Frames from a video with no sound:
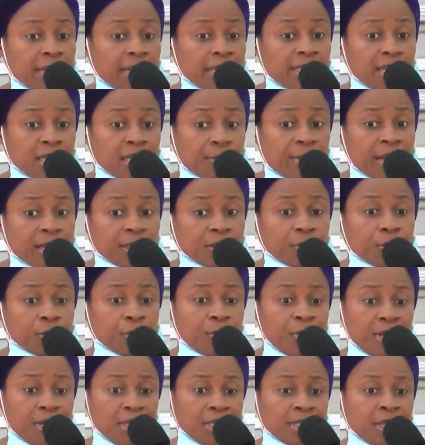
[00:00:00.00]
I said, Pastor,
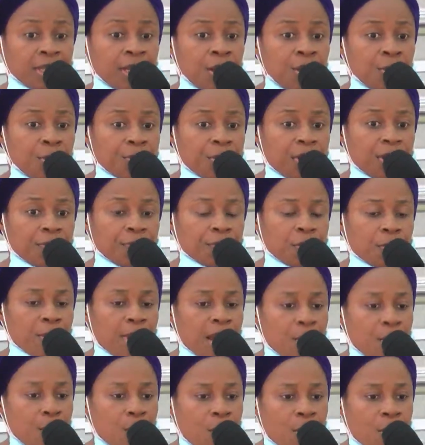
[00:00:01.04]
please pray for
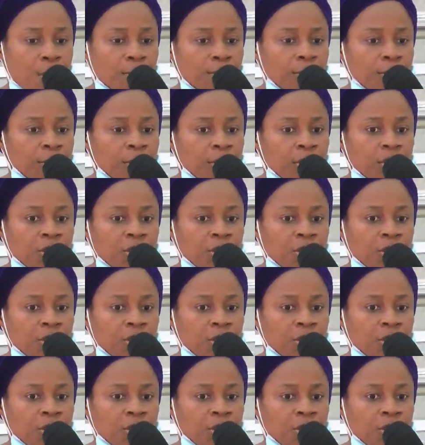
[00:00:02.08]
my mom.